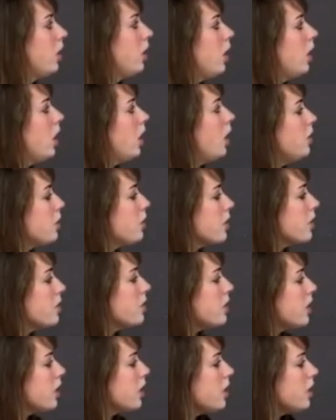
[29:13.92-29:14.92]
And you can
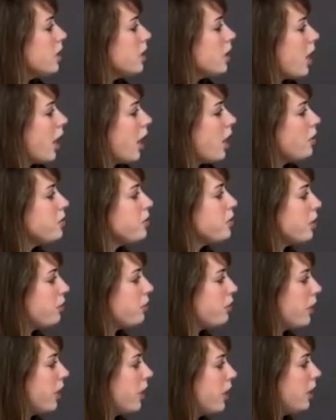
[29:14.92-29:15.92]
see how
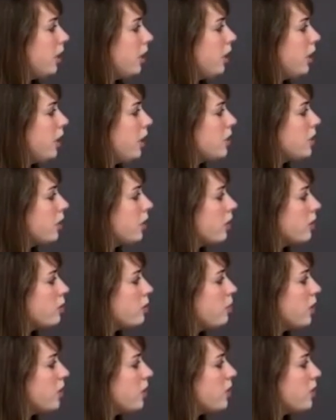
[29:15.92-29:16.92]
different each of the
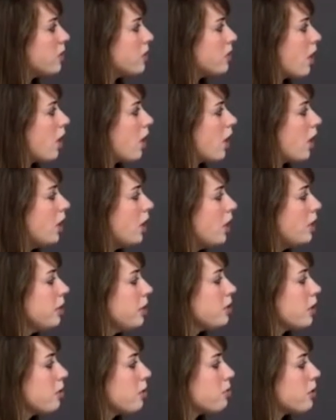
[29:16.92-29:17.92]
species are in
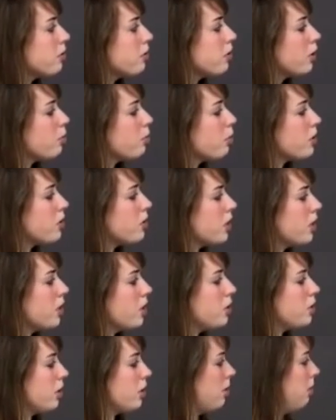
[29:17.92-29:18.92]
terms of their
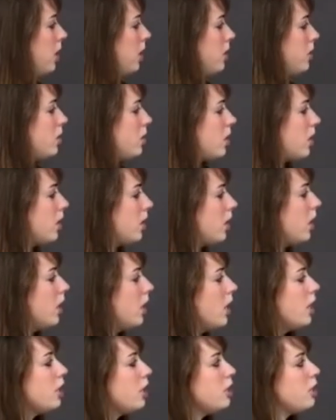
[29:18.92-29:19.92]
percentage germination
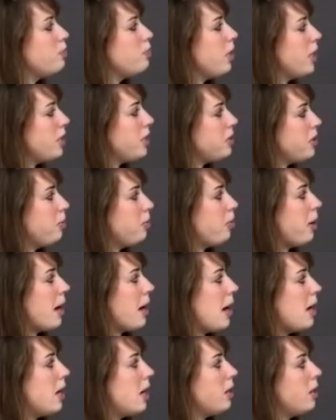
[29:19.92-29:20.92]
based
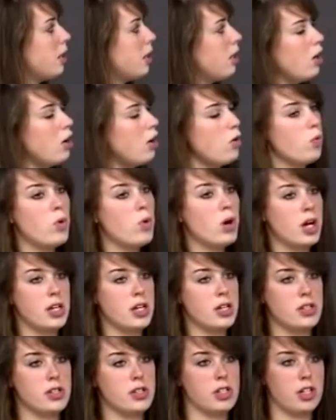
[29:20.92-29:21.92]
upon what
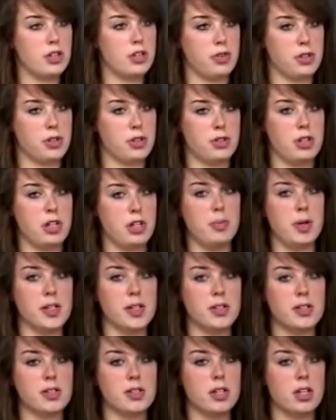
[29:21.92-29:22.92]
is the different
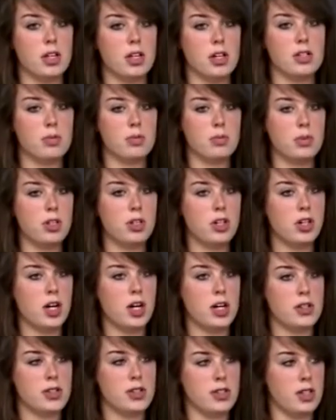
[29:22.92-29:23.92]
treatments. So what are you
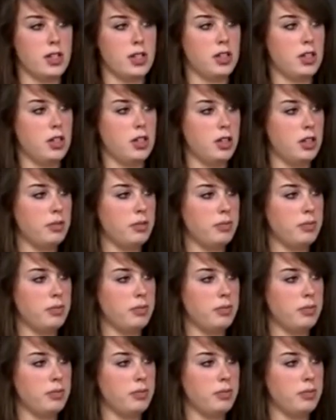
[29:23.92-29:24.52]
guys seeing here?